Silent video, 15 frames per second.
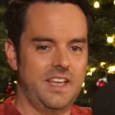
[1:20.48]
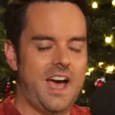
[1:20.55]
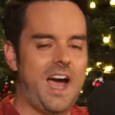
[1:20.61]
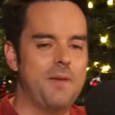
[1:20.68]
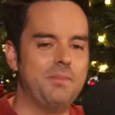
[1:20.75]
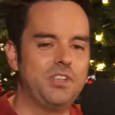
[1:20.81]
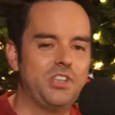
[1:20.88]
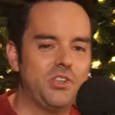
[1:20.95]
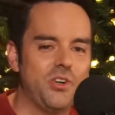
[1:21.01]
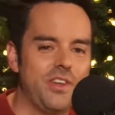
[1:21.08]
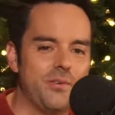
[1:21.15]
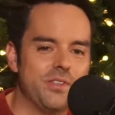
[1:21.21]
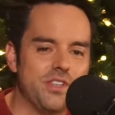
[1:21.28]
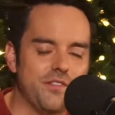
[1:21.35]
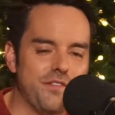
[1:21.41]
I'm sure that
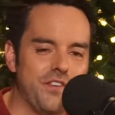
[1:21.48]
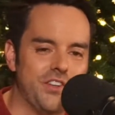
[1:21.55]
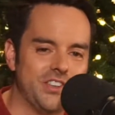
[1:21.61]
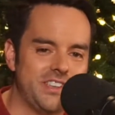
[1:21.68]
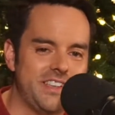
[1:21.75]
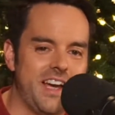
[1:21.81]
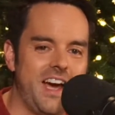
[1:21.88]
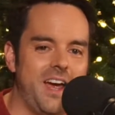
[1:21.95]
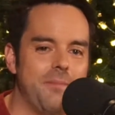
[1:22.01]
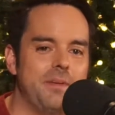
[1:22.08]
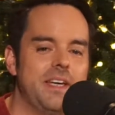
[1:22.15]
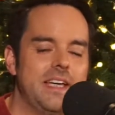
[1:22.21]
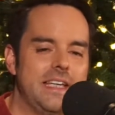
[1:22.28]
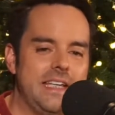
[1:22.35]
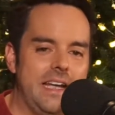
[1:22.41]
was the first time
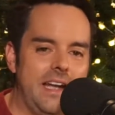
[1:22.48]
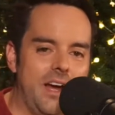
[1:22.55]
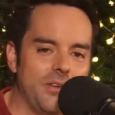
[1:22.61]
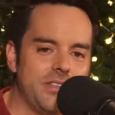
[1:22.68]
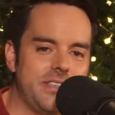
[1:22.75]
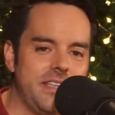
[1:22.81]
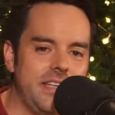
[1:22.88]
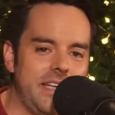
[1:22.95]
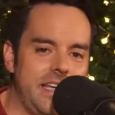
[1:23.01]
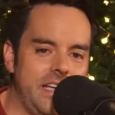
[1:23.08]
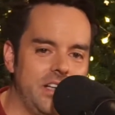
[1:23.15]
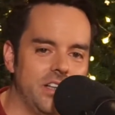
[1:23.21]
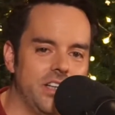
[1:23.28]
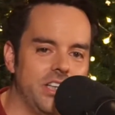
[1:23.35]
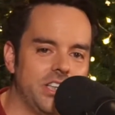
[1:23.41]
he announced in
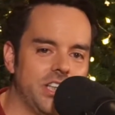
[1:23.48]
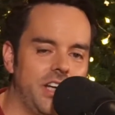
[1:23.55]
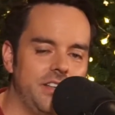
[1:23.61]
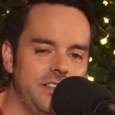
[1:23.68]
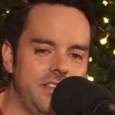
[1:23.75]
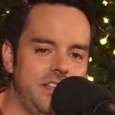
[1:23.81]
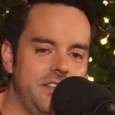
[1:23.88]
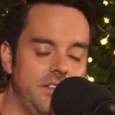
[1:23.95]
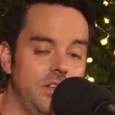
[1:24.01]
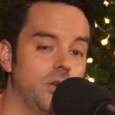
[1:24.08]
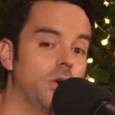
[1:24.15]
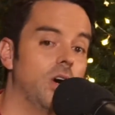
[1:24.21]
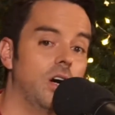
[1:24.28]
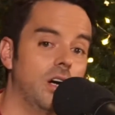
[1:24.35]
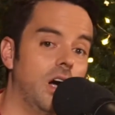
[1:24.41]
English on TV
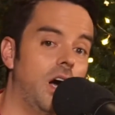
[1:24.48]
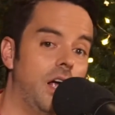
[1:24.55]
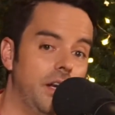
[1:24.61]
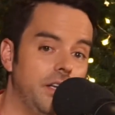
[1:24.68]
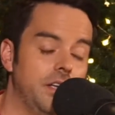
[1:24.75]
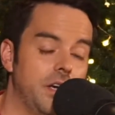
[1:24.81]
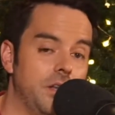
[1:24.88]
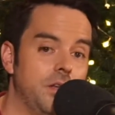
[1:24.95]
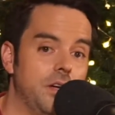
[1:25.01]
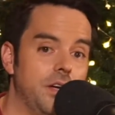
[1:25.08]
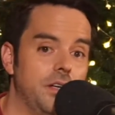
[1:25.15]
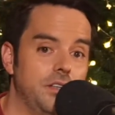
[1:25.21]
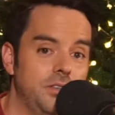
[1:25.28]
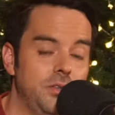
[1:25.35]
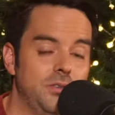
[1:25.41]
or on the
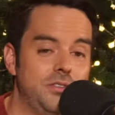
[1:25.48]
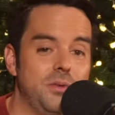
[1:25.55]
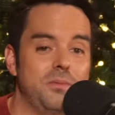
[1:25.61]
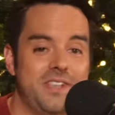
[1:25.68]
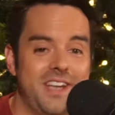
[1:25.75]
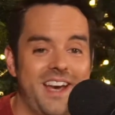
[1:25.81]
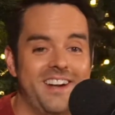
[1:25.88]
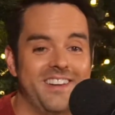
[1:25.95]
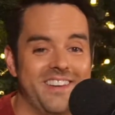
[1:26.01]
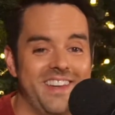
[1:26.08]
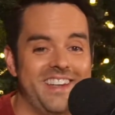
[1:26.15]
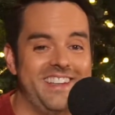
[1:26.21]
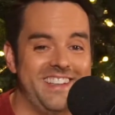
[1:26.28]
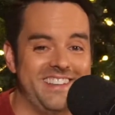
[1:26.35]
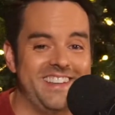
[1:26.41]
YouTube channel that
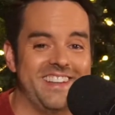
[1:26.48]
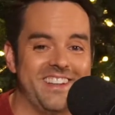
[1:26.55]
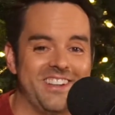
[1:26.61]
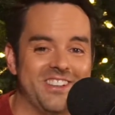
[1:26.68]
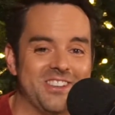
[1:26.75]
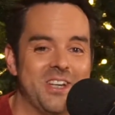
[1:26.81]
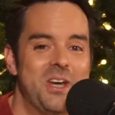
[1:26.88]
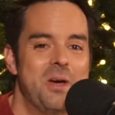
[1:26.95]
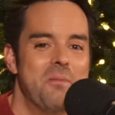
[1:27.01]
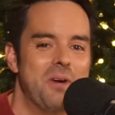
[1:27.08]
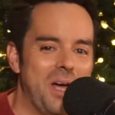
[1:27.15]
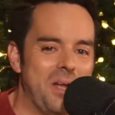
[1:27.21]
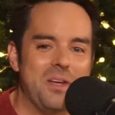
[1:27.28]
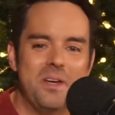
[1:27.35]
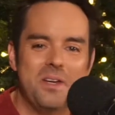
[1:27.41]
he did this.
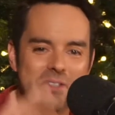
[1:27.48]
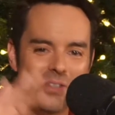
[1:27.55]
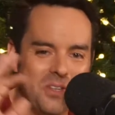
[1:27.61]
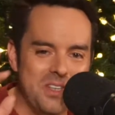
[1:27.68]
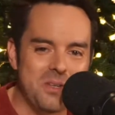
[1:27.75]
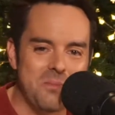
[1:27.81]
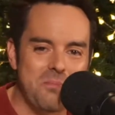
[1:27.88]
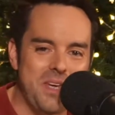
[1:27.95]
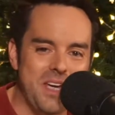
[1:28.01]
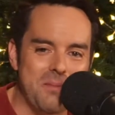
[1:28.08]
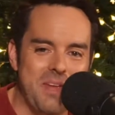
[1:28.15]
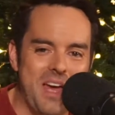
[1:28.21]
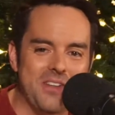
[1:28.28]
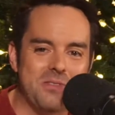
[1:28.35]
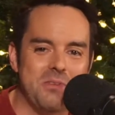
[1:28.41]
But so there's a big
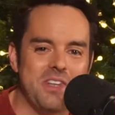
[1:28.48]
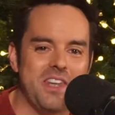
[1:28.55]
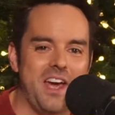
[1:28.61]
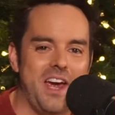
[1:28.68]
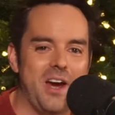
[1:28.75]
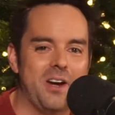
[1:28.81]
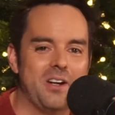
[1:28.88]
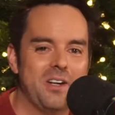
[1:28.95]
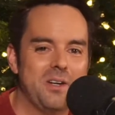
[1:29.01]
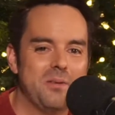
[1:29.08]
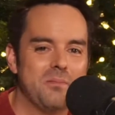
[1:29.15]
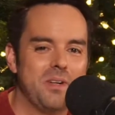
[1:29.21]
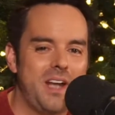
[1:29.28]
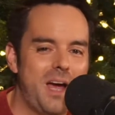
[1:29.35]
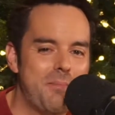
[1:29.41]
announcement there.
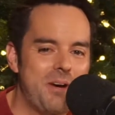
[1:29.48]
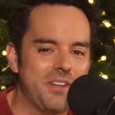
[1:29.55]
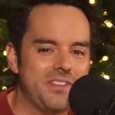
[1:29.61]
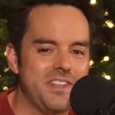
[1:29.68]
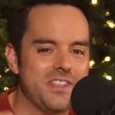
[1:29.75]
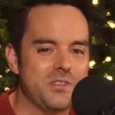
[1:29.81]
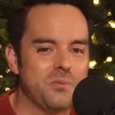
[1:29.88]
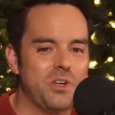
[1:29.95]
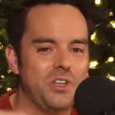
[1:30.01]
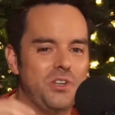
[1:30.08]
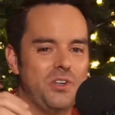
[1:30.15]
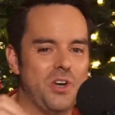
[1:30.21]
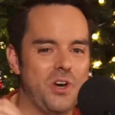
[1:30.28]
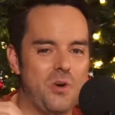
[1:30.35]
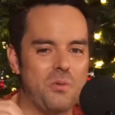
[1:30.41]
But how about this one? You
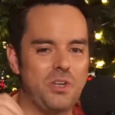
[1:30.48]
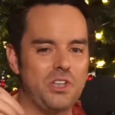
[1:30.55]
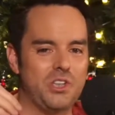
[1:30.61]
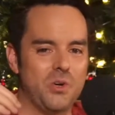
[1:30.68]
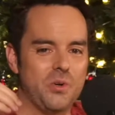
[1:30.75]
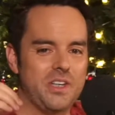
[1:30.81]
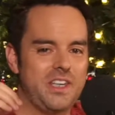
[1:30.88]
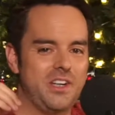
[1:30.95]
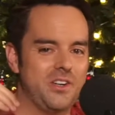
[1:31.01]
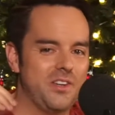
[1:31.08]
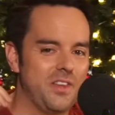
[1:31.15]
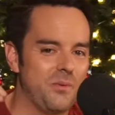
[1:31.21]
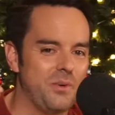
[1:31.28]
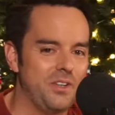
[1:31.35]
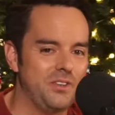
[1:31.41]
know, we joke here
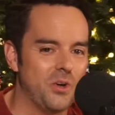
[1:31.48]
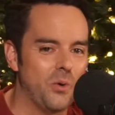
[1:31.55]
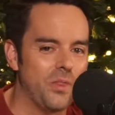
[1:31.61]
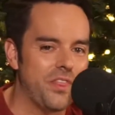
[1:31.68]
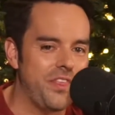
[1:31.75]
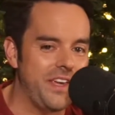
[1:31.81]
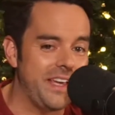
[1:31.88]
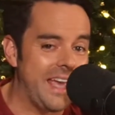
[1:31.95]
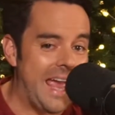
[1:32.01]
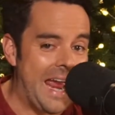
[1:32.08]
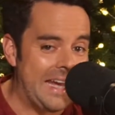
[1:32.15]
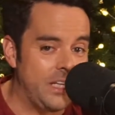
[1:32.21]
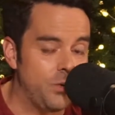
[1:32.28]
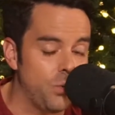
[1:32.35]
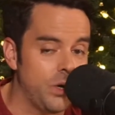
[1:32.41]
that we don't think
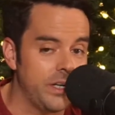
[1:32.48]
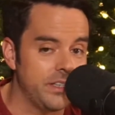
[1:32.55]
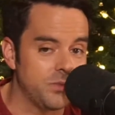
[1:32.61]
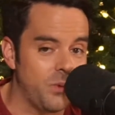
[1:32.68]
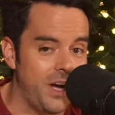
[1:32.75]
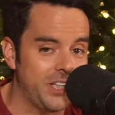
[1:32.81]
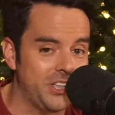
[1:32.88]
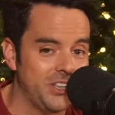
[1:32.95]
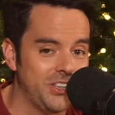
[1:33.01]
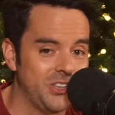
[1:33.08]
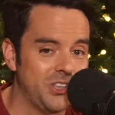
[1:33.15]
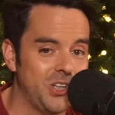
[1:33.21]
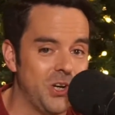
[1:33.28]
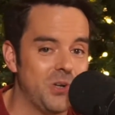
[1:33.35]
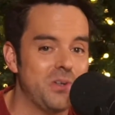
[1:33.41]
anyone is watching the
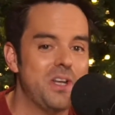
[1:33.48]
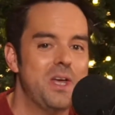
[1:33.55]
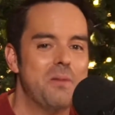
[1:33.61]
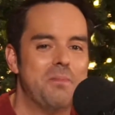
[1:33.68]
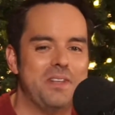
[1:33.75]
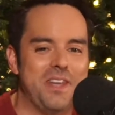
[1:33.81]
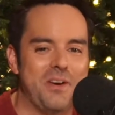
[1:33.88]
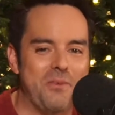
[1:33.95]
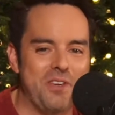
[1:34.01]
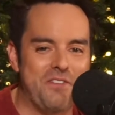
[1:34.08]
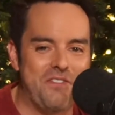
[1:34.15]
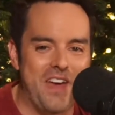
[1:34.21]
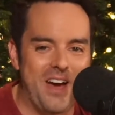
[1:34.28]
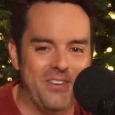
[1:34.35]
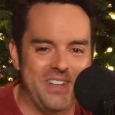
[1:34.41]
show, but then we
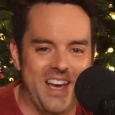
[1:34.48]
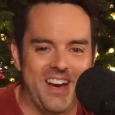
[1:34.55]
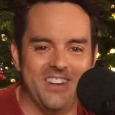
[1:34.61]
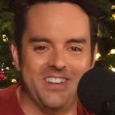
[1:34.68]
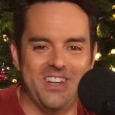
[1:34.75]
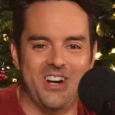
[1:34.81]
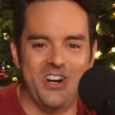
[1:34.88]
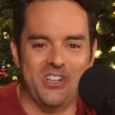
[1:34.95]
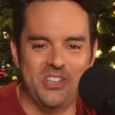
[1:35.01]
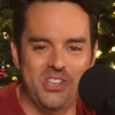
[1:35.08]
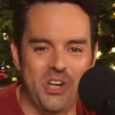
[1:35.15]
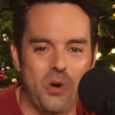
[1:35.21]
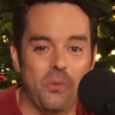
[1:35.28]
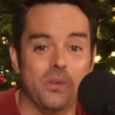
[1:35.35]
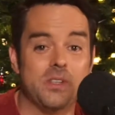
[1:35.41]
found out that our
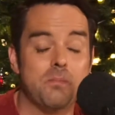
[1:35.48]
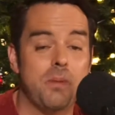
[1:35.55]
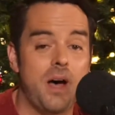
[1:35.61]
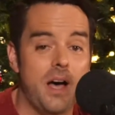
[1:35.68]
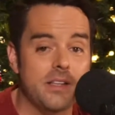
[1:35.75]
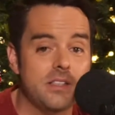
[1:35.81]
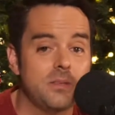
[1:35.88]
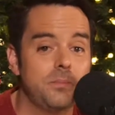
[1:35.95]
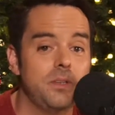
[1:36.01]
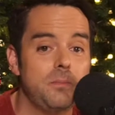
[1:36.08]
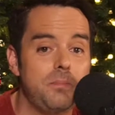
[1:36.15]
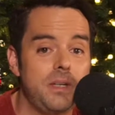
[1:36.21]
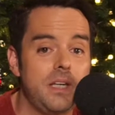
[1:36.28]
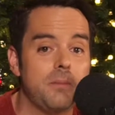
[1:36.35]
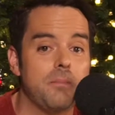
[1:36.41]
show was possibly
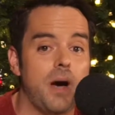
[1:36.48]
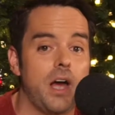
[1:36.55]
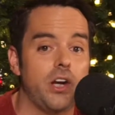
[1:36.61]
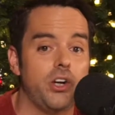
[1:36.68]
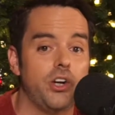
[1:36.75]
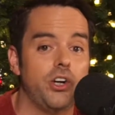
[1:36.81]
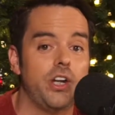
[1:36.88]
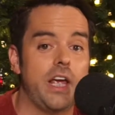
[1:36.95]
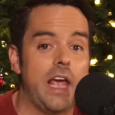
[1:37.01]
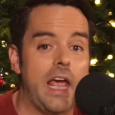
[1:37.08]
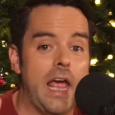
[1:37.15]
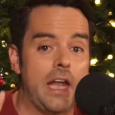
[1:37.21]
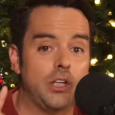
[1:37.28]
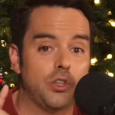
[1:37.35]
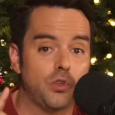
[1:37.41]
being monitored
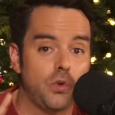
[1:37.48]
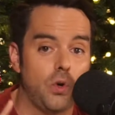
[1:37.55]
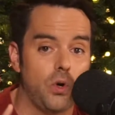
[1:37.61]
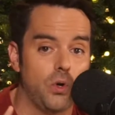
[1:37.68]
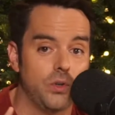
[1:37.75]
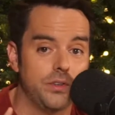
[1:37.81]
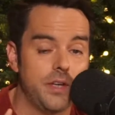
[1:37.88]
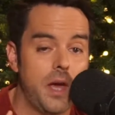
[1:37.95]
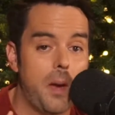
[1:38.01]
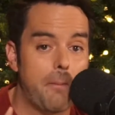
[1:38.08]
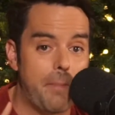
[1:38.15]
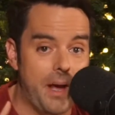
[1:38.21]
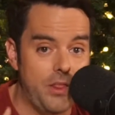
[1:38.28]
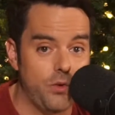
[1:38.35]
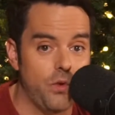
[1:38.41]
and trolled
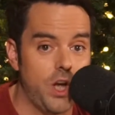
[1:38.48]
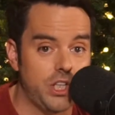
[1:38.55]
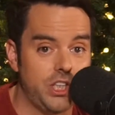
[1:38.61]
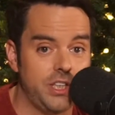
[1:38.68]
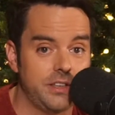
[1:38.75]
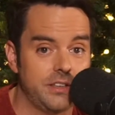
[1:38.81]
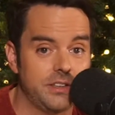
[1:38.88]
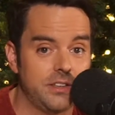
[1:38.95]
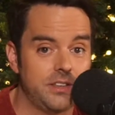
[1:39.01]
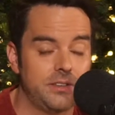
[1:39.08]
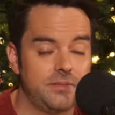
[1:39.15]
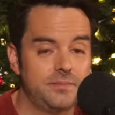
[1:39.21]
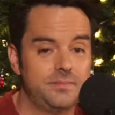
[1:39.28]
by the Russians.